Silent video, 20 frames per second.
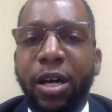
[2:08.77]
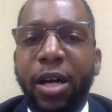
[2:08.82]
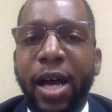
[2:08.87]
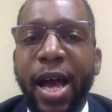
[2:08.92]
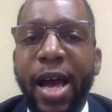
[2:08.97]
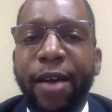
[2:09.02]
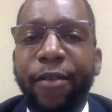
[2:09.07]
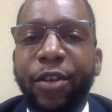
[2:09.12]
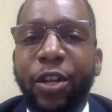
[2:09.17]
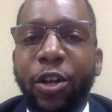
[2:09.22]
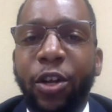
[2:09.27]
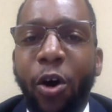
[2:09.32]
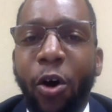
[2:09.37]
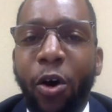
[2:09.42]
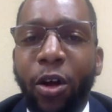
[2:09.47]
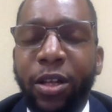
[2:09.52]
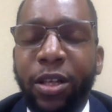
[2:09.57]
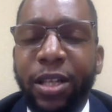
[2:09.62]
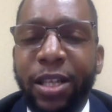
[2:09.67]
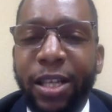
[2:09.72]
having
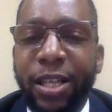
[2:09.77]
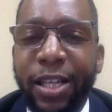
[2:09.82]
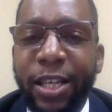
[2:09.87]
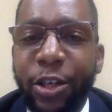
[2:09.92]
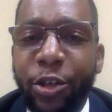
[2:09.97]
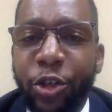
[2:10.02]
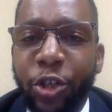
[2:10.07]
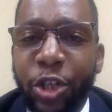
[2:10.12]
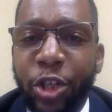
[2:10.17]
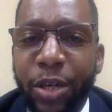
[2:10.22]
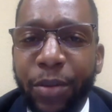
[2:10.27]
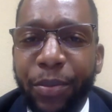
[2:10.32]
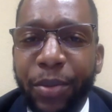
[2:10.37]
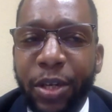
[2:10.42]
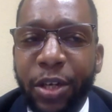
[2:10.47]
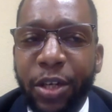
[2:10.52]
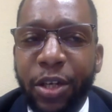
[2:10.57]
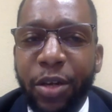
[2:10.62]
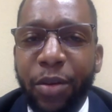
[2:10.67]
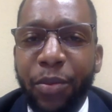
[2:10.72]
all of the leadership in
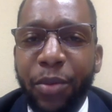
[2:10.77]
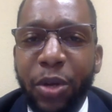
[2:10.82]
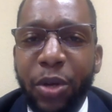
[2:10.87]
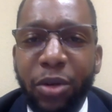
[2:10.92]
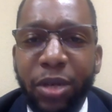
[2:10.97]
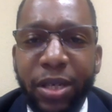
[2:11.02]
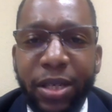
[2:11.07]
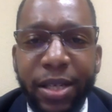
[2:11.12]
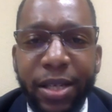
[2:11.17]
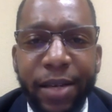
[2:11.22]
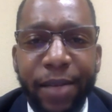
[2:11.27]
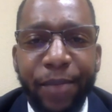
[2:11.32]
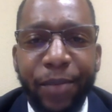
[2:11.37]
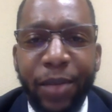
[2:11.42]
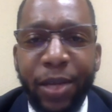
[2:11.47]
the community